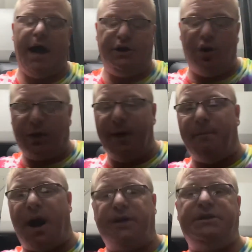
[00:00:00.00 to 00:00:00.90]
don't get
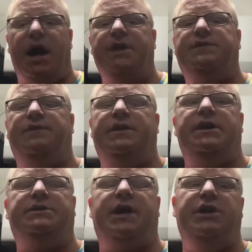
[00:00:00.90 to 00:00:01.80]
monetized for
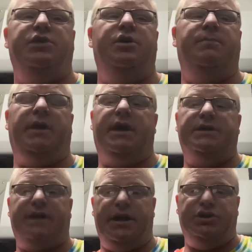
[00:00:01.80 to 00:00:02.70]
this. I do it
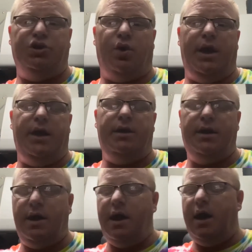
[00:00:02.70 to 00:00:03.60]
because I enjoy it.
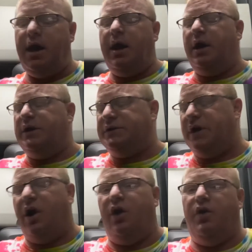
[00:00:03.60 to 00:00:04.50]

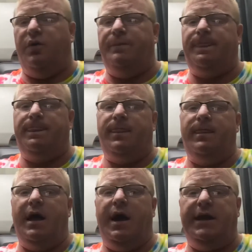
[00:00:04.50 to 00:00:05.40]
So,
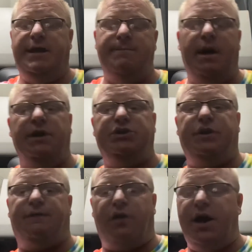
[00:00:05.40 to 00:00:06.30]
email it to
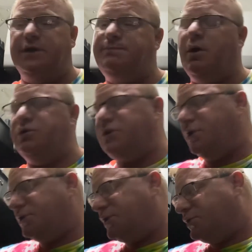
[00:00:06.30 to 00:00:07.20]
your friends, post it
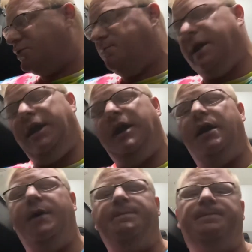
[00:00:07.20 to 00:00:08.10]
on social media,